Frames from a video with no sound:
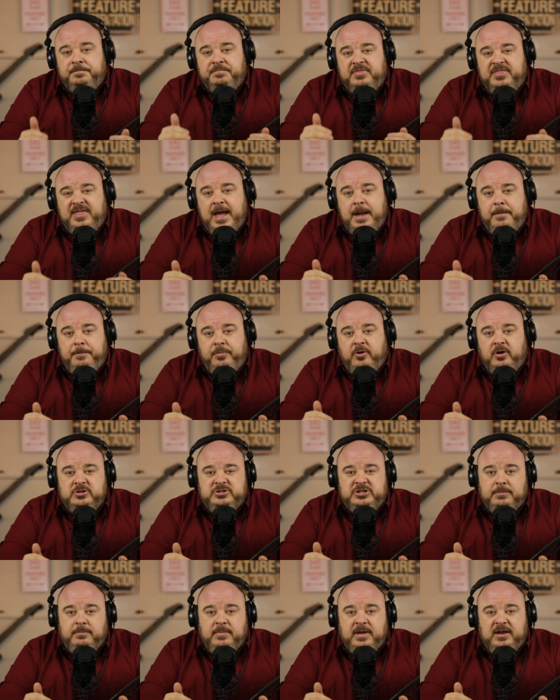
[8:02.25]
That
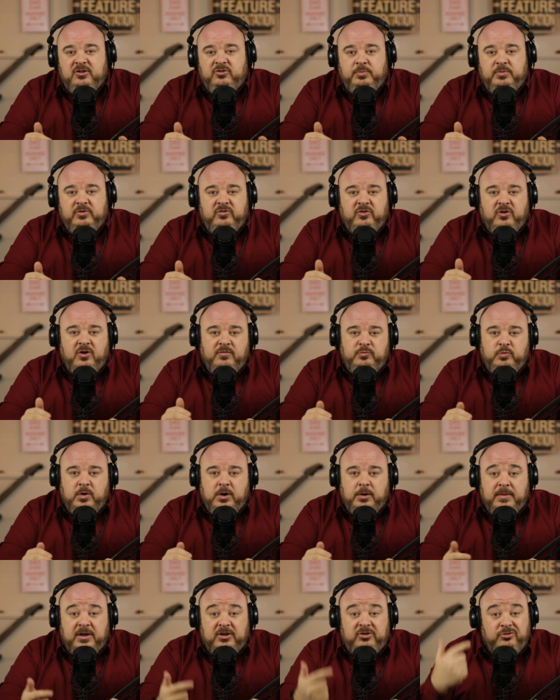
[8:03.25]
project management
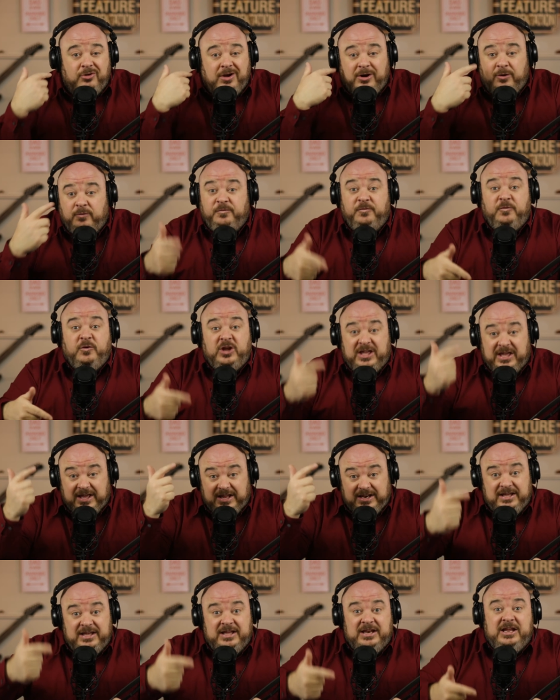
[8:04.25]
software makes sure I don't
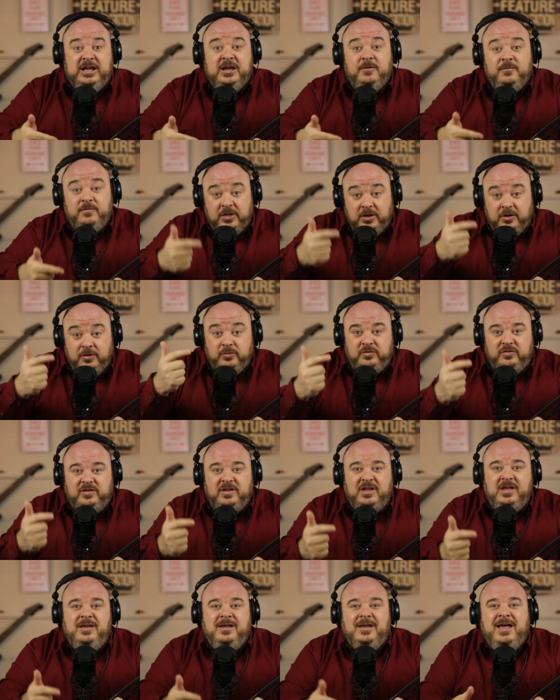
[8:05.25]
forget any of
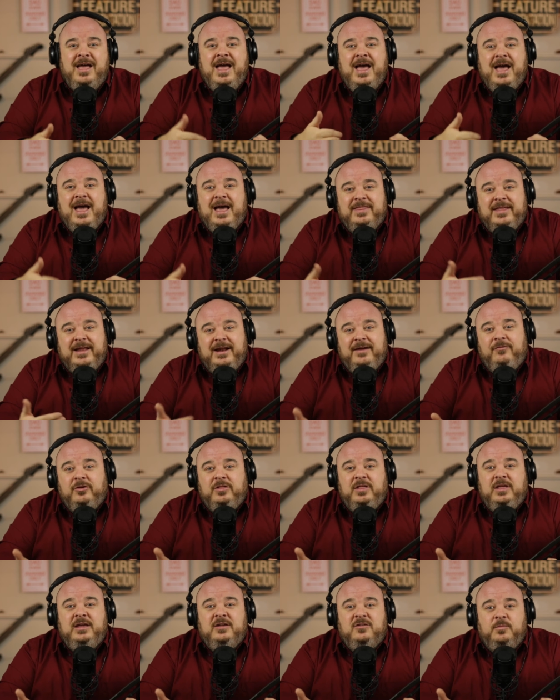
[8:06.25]
those and that
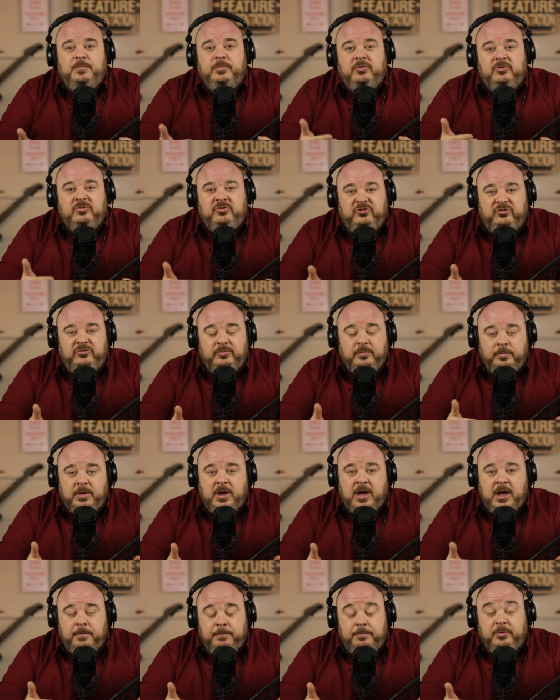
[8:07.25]
everything gets
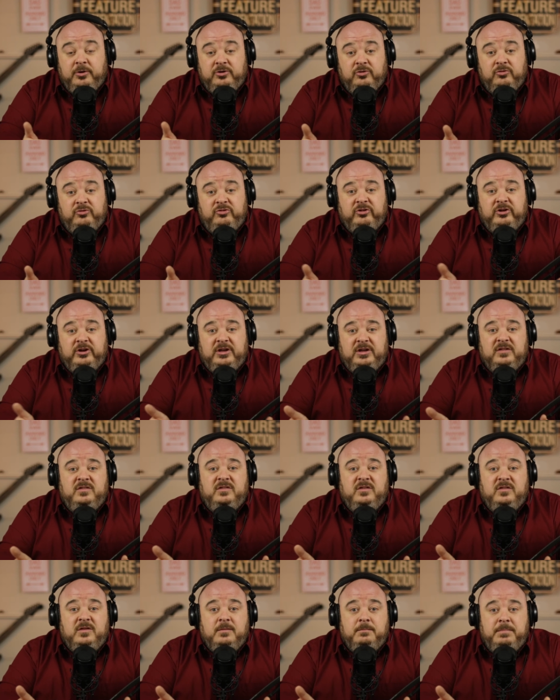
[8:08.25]
produced on a
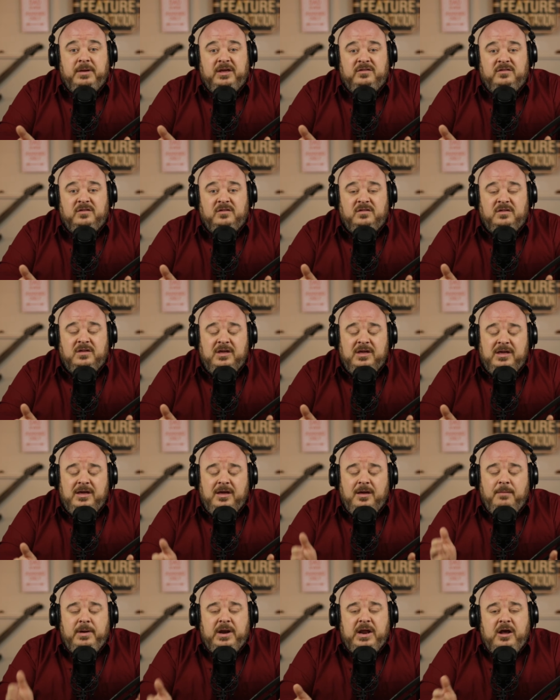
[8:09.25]
consistent basis.
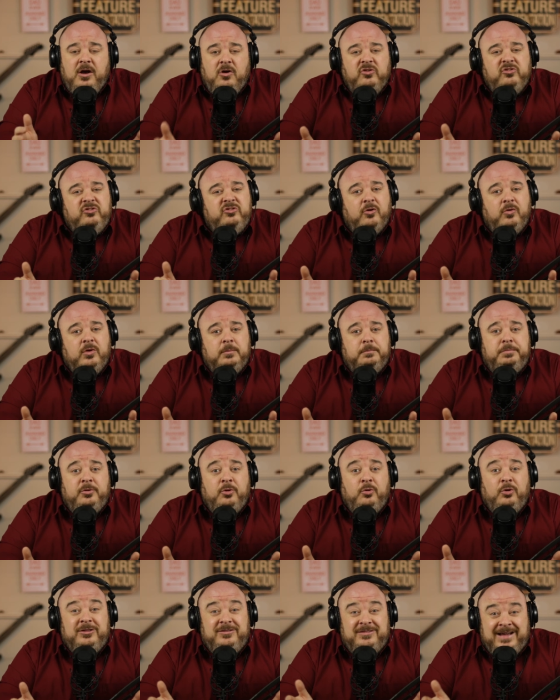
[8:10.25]
But I also
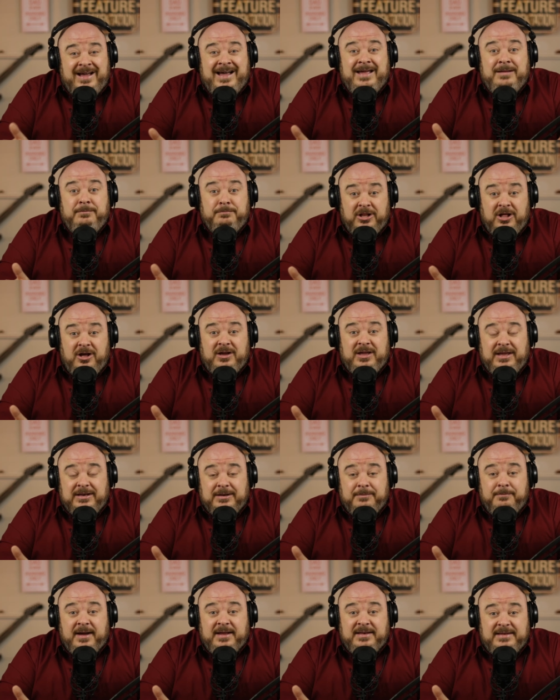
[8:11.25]
employ time
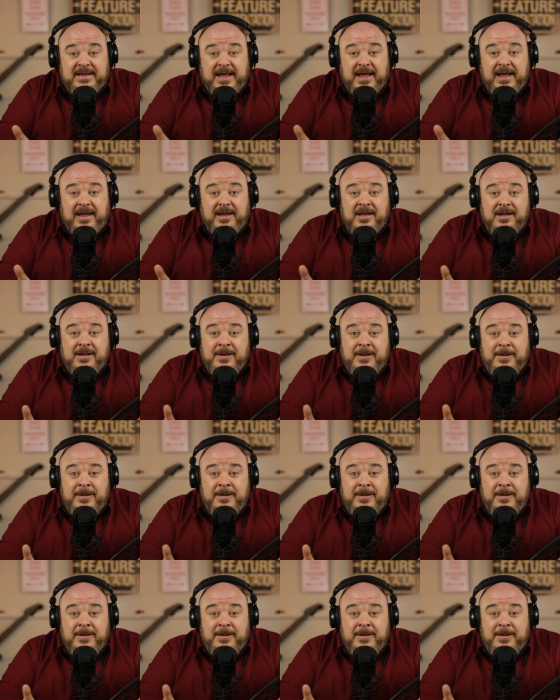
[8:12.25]
blocking in my day.